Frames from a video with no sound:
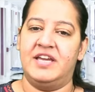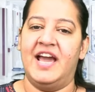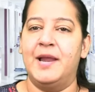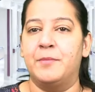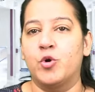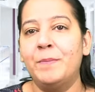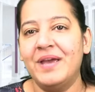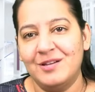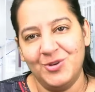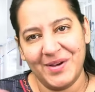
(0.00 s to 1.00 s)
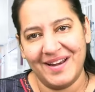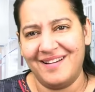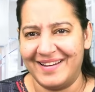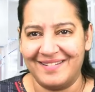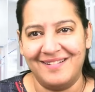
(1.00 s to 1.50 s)
KLMNOP. You can
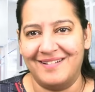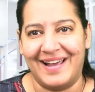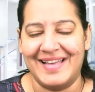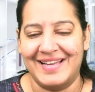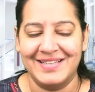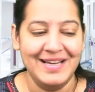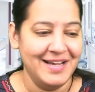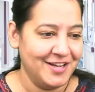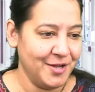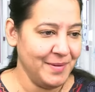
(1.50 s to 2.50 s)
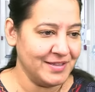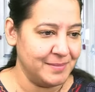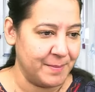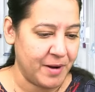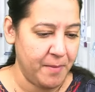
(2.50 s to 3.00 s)
learn like that. Give me a
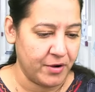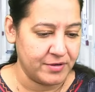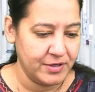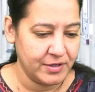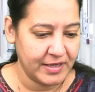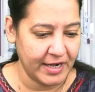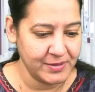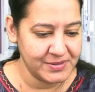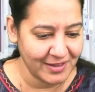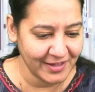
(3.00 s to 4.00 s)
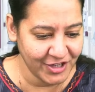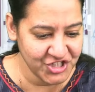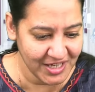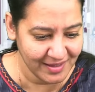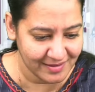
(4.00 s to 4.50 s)
thumbs up. Come on. Can you solve the
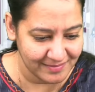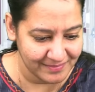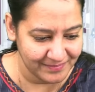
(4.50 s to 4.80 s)
question?